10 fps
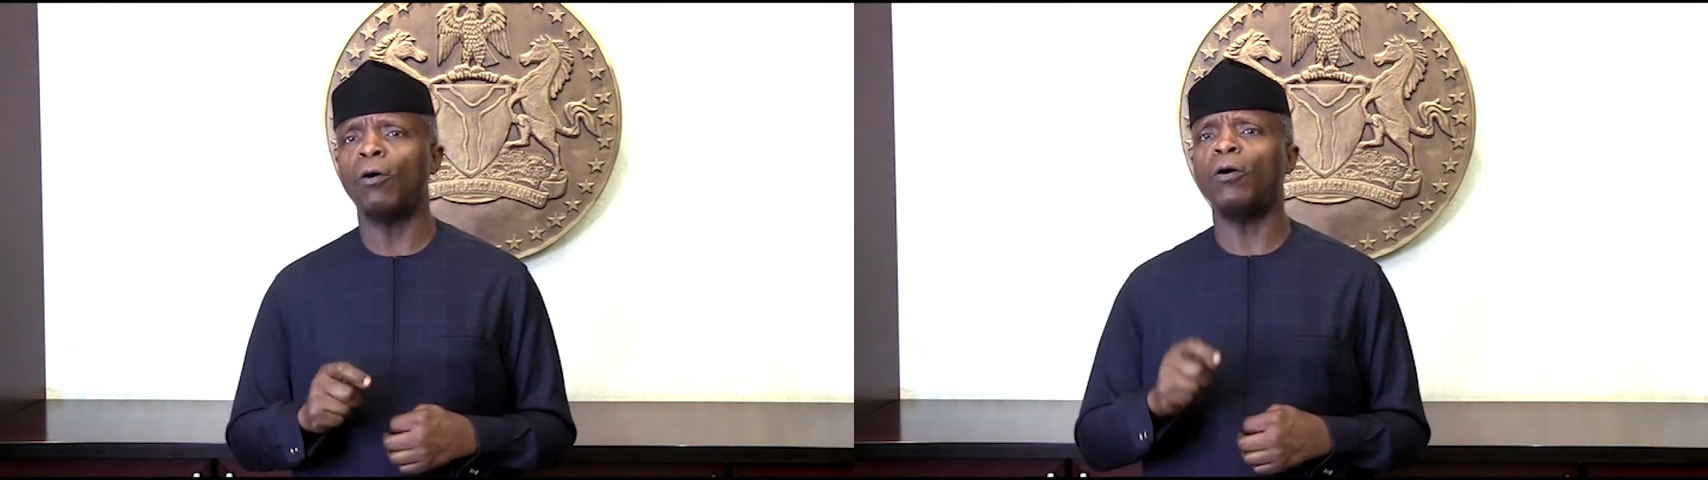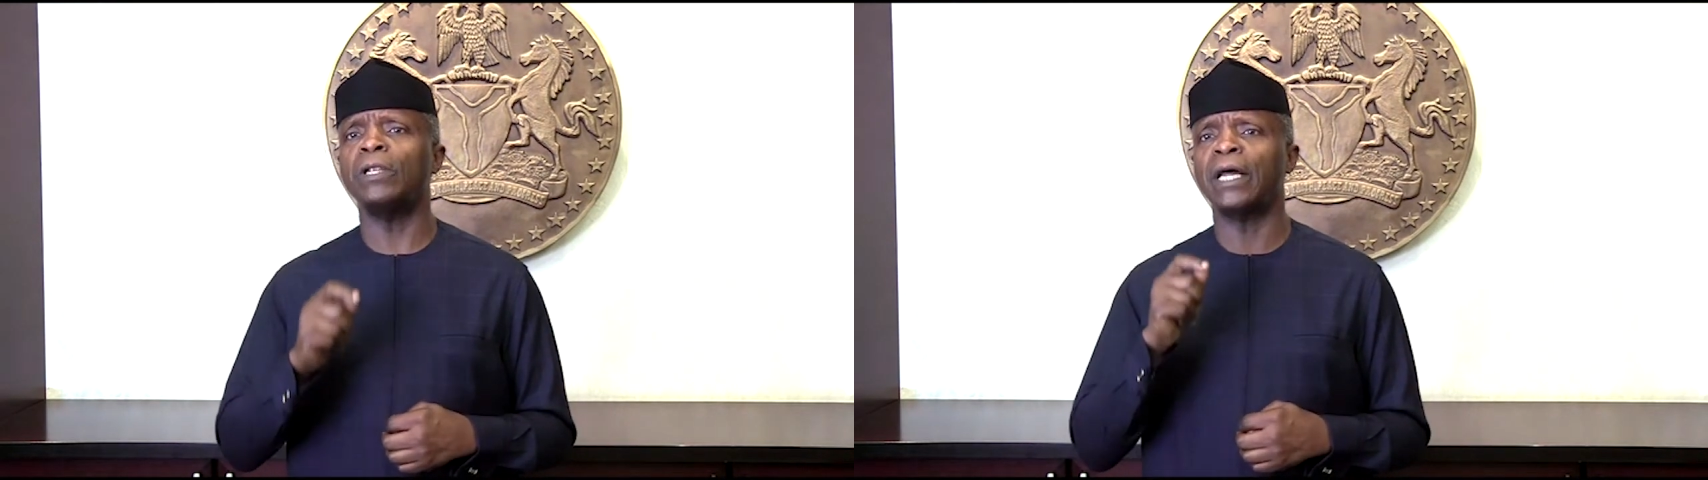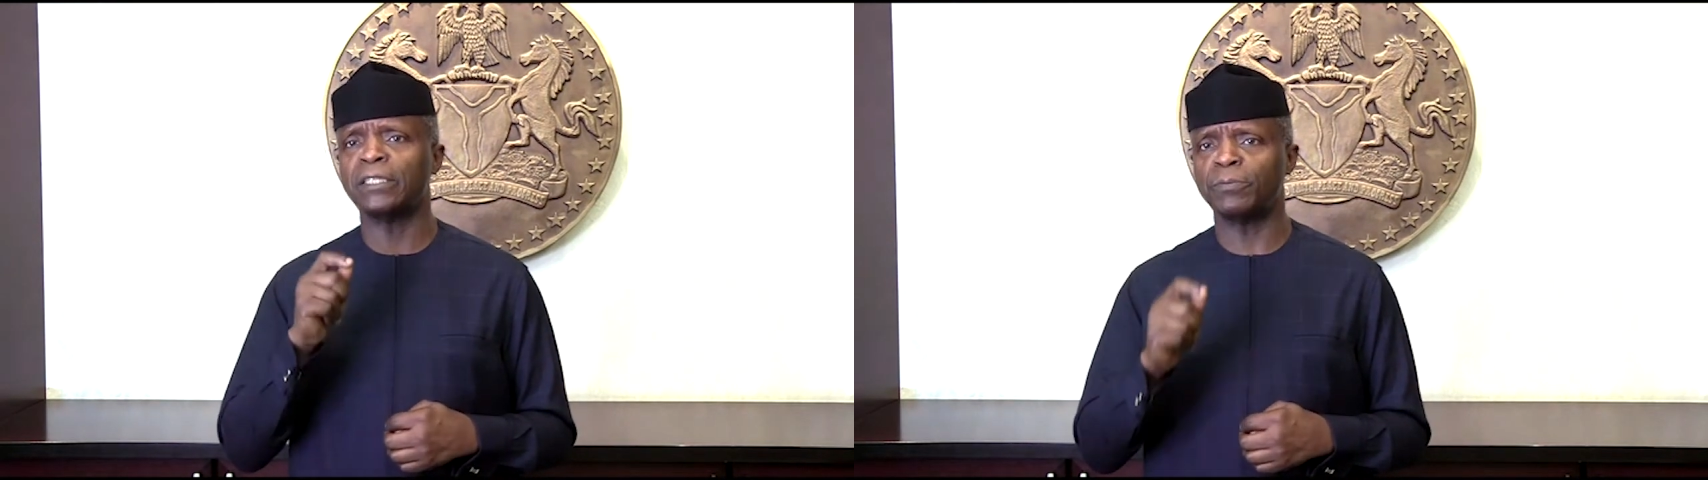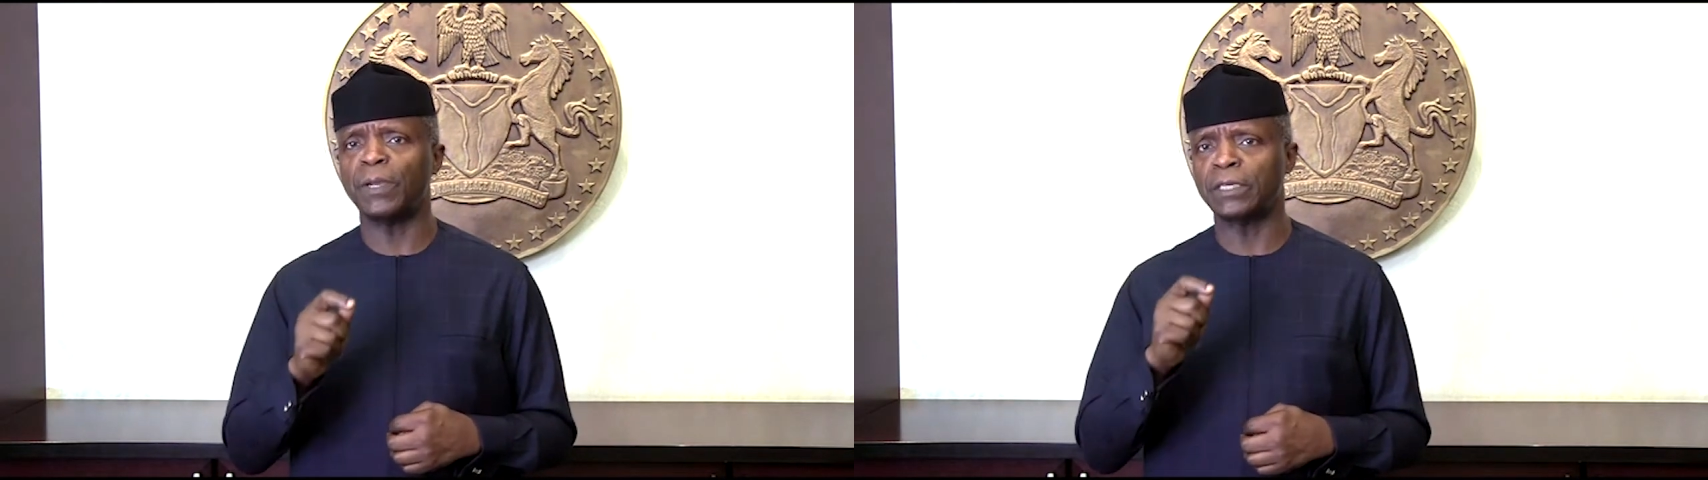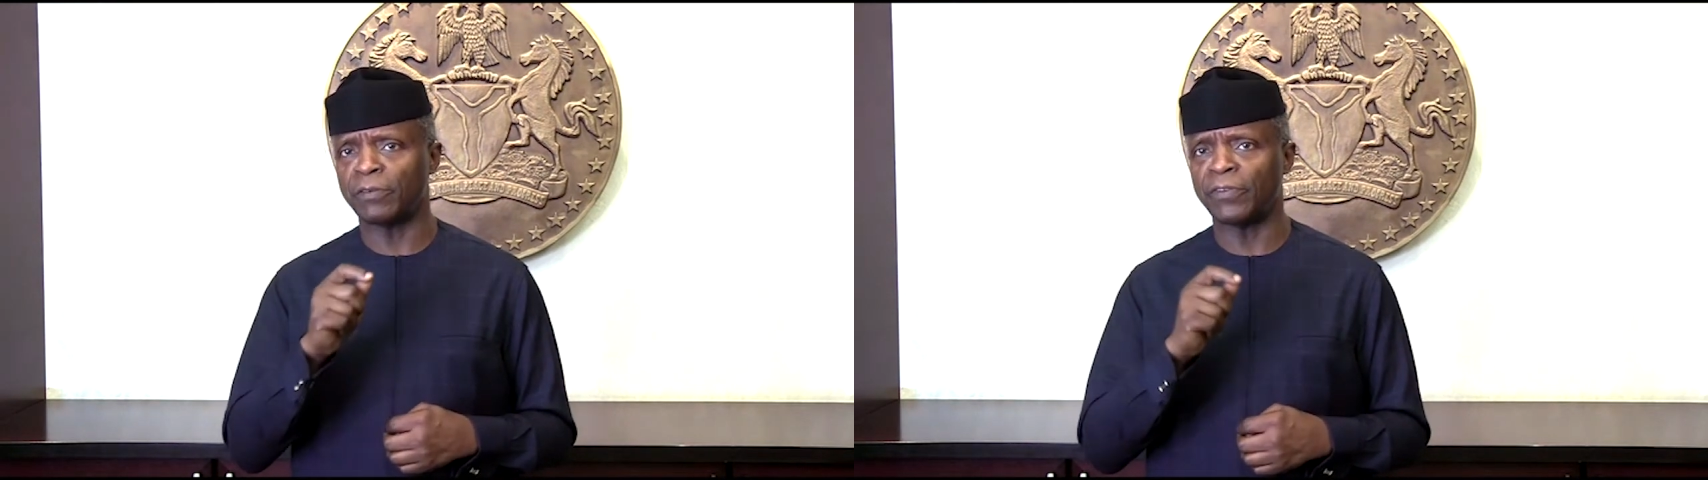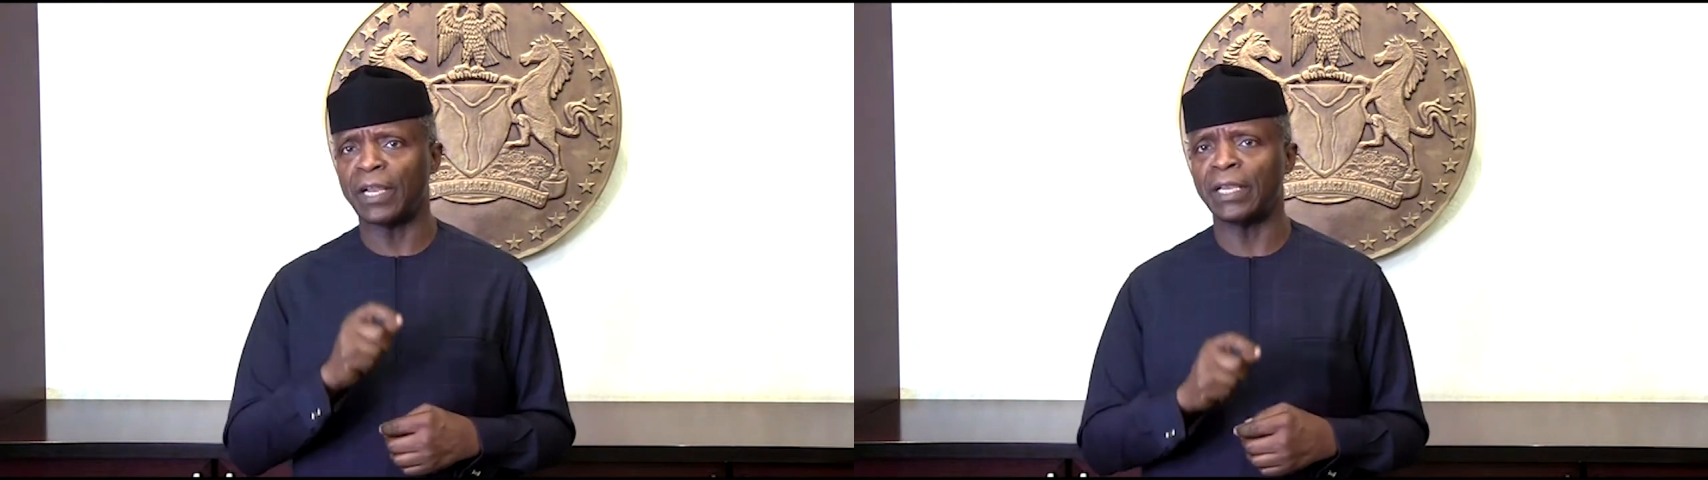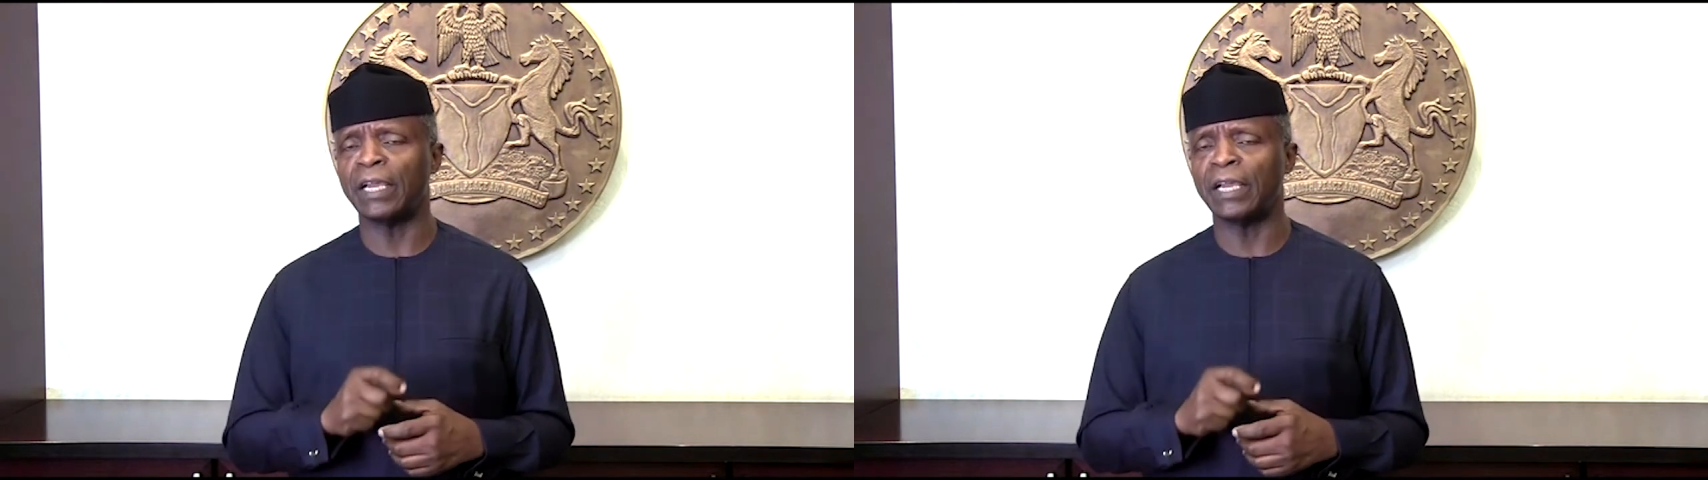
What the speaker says: all aspects of our